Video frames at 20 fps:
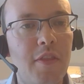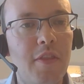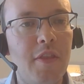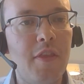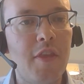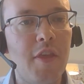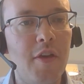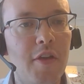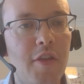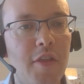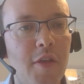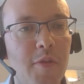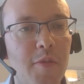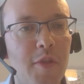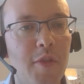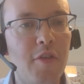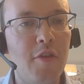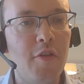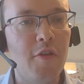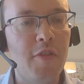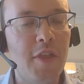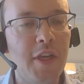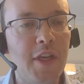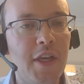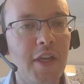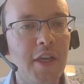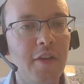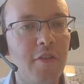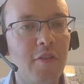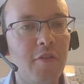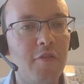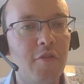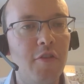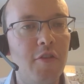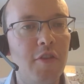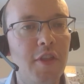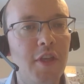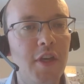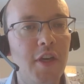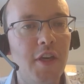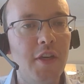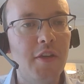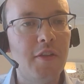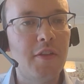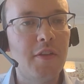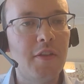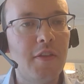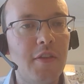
some of the sort of thinking through the